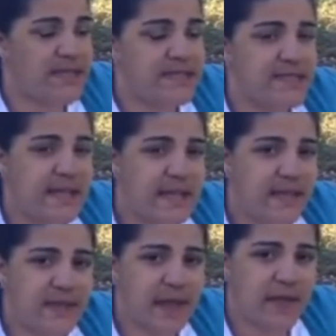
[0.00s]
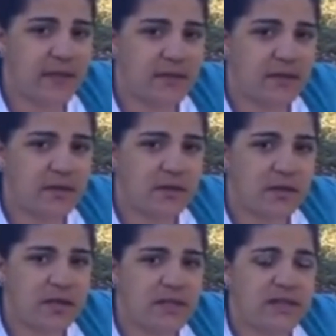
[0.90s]
In saying that,
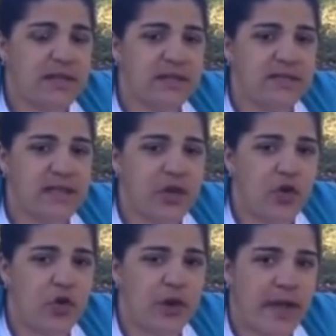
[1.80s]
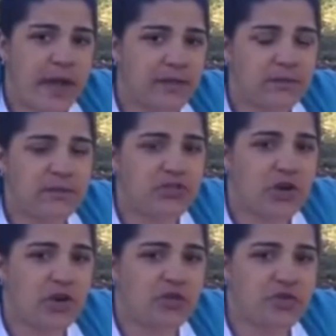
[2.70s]
the things that are going on in
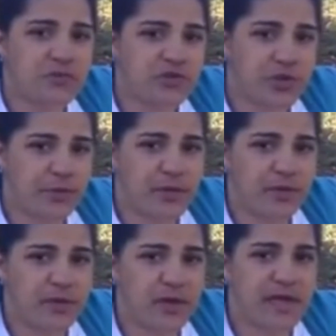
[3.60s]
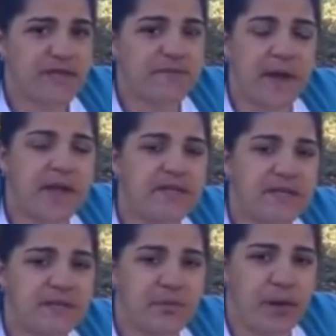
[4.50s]
Charleston, Missouri, against my
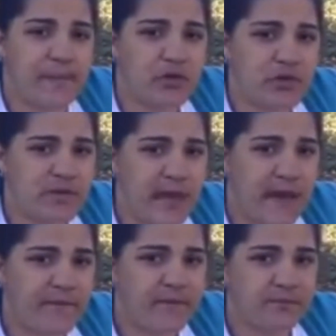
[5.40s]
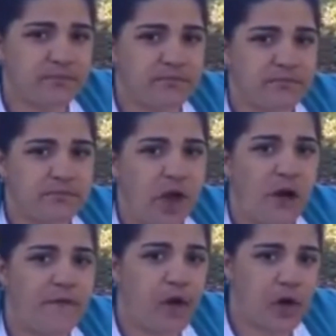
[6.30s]
ex-husband, Raymond Lewis Ivy,
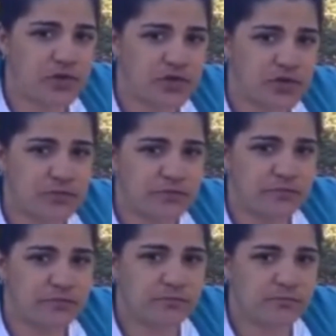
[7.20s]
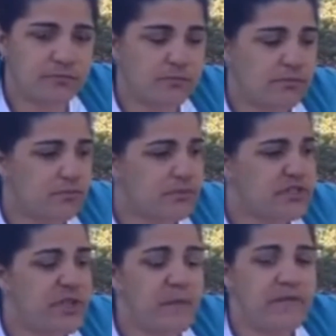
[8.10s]
are false.
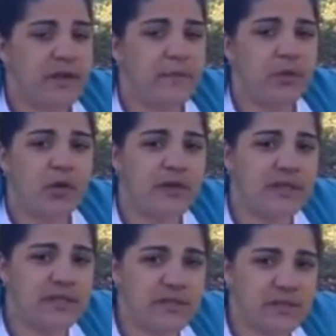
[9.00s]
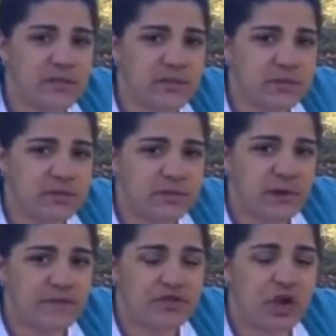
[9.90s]
Some of the employees
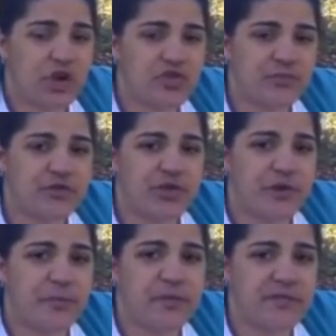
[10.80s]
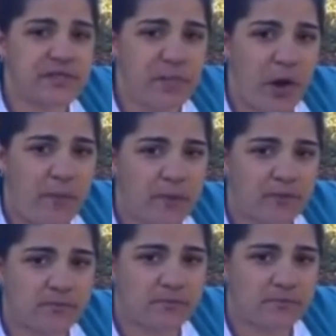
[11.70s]
of the Charleston, Missouri Police Department,